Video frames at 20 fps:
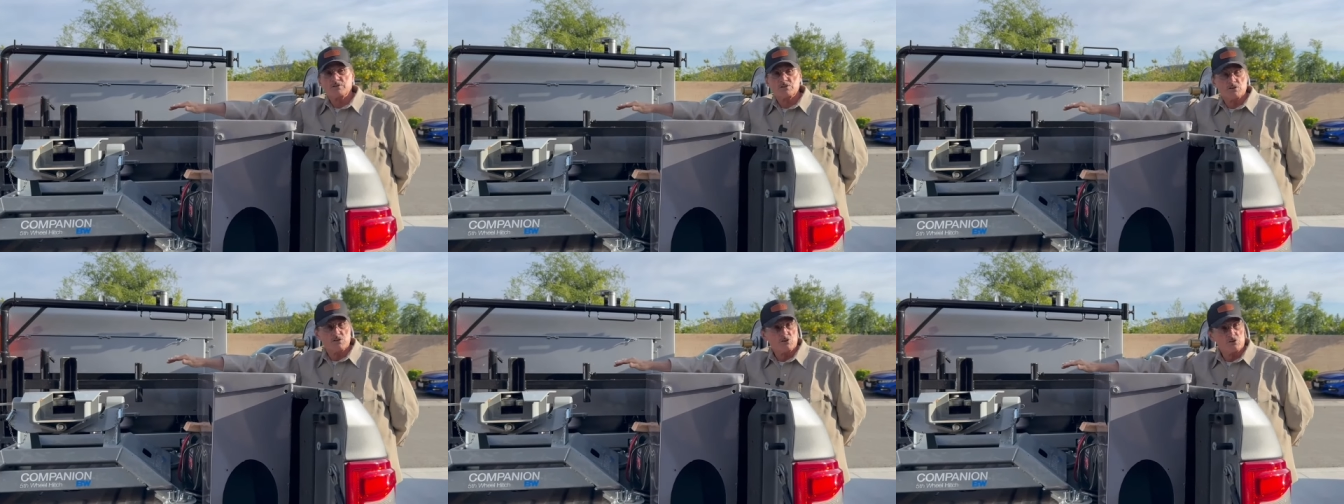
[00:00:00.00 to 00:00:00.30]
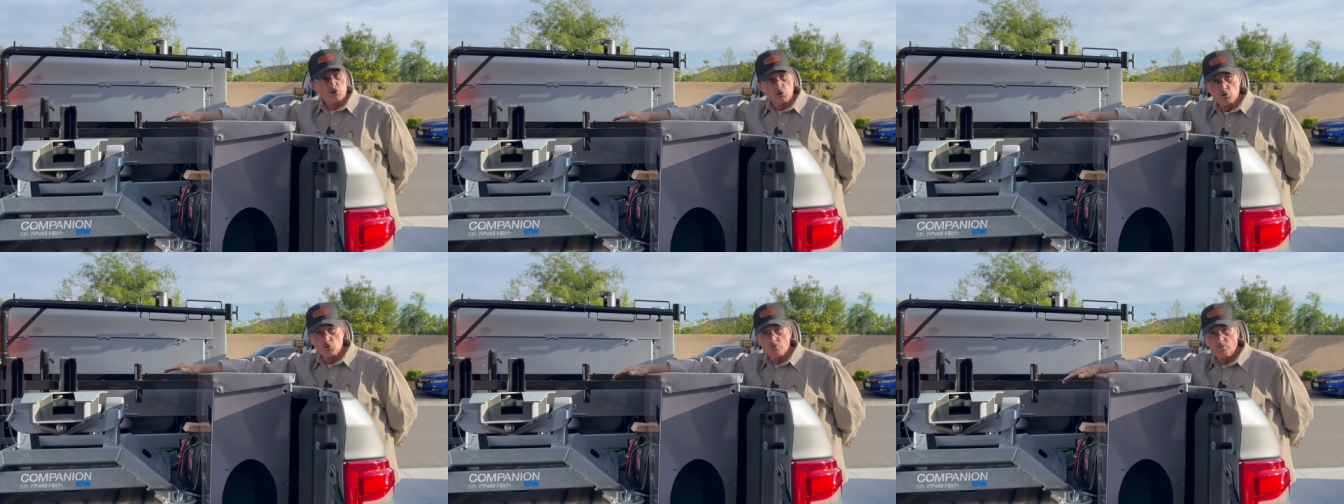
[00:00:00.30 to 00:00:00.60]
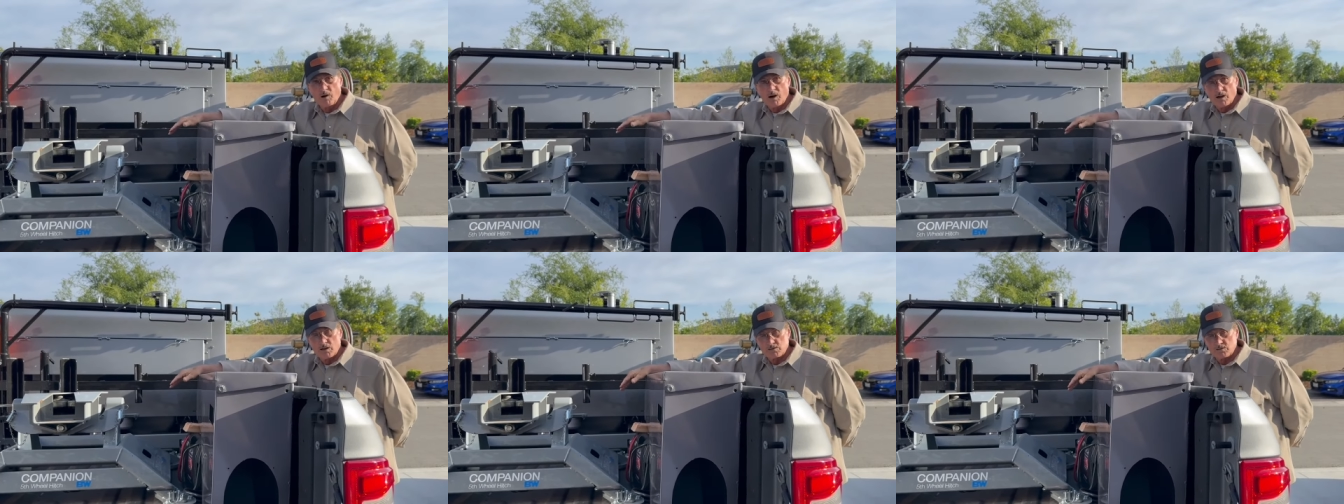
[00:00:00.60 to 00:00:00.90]
as these
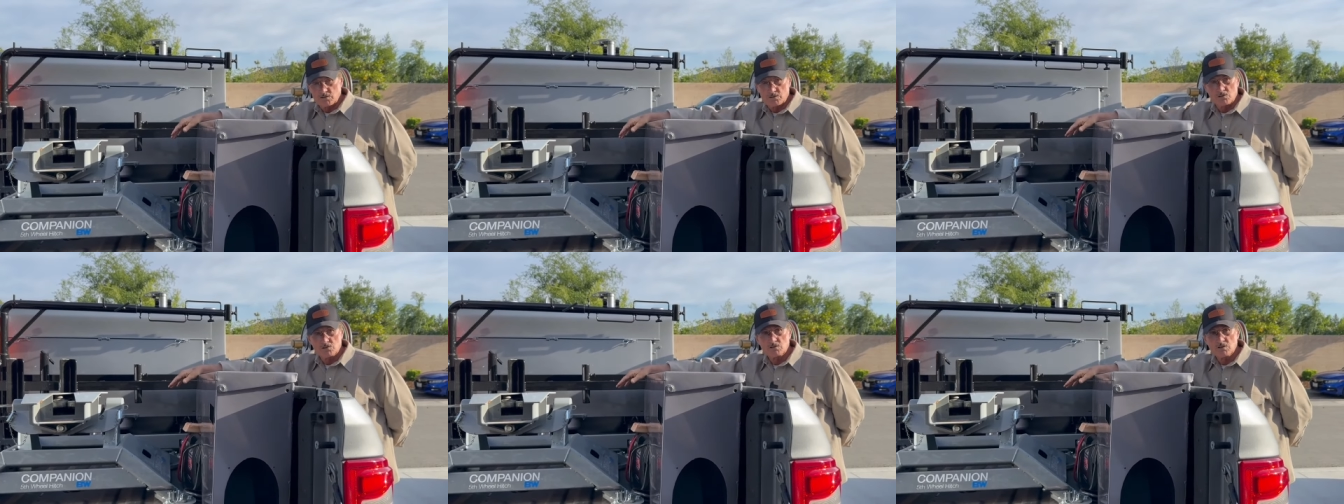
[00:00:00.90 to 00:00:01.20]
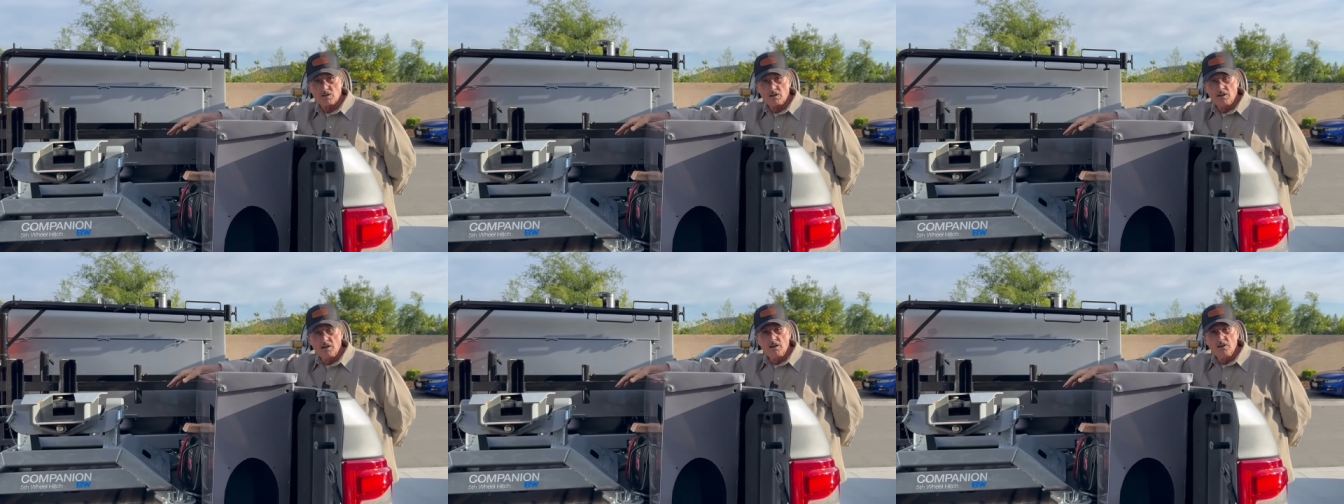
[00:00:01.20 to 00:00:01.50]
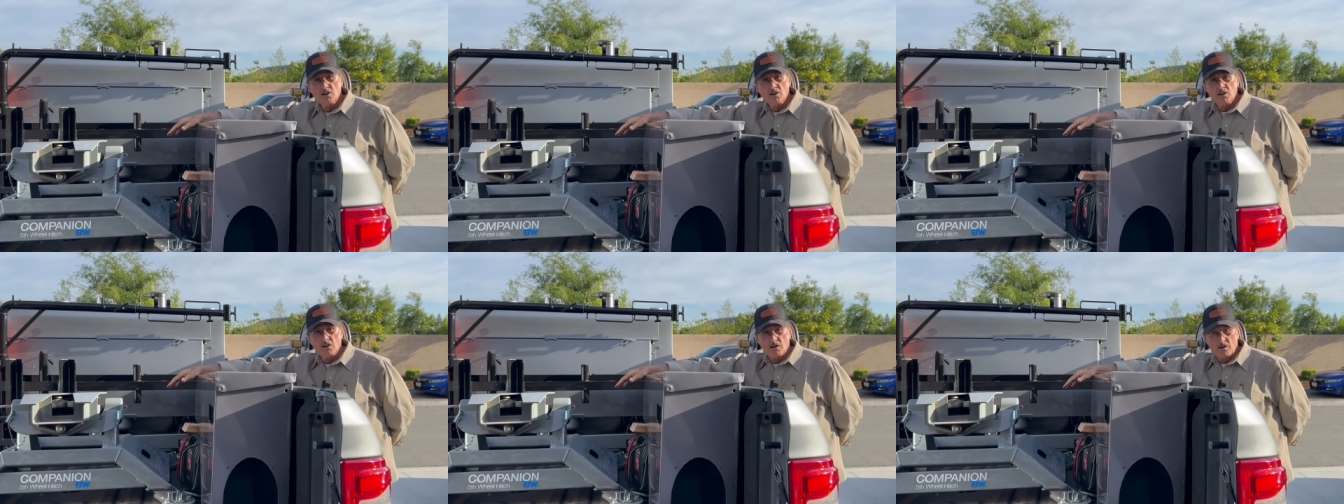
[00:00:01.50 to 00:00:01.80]
toolboxes.
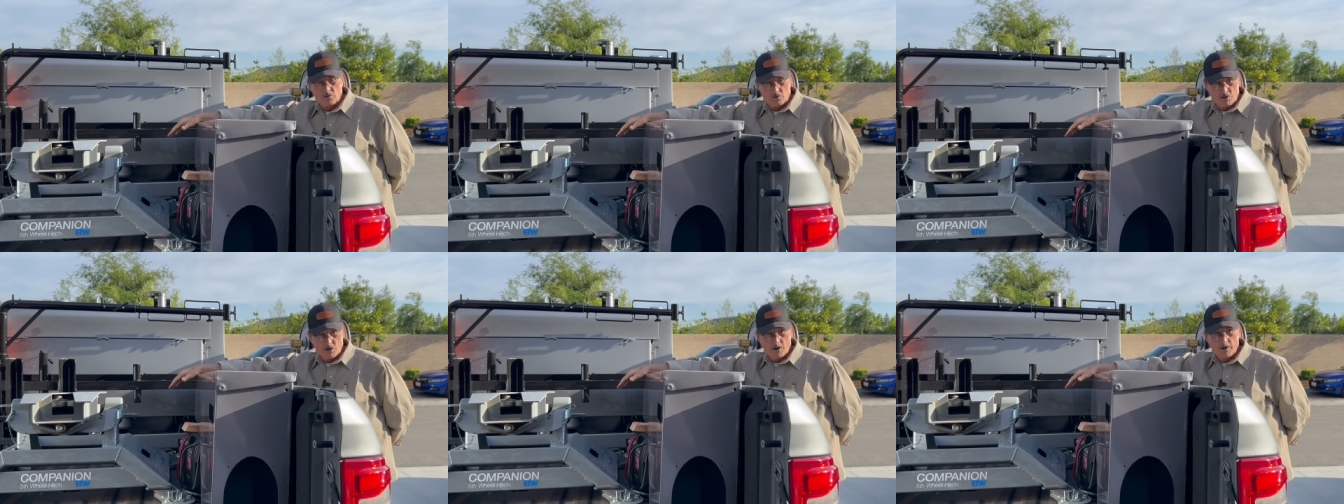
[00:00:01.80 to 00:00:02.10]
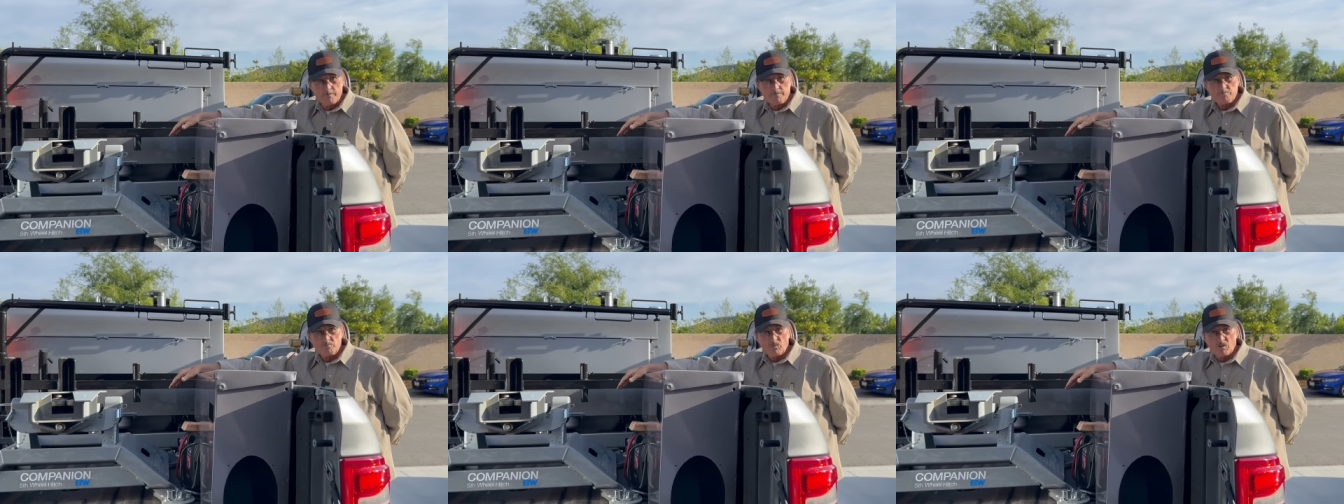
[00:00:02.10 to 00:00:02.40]
Okay,